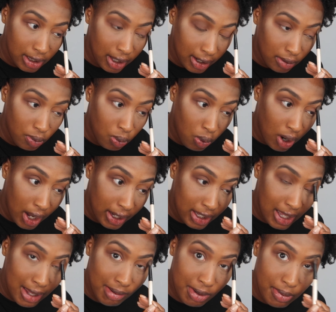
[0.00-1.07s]
Like, what
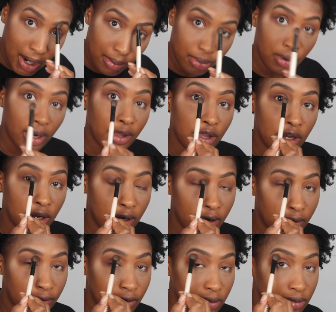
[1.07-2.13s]
keeps my brother
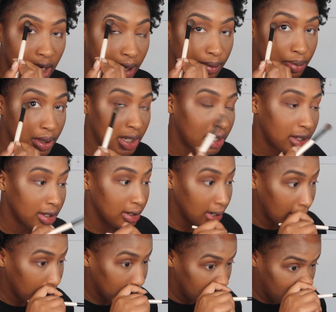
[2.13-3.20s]
from not being
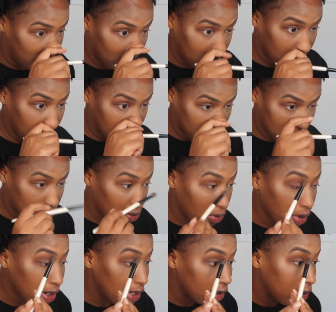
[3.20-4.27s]
another
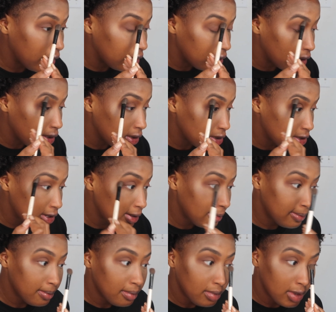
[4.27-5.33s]
story like this?
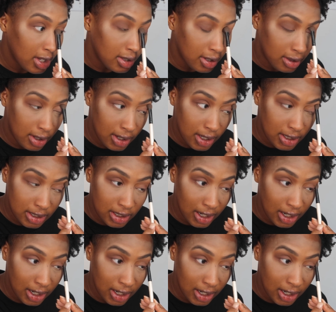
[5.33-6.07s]
And the thing is,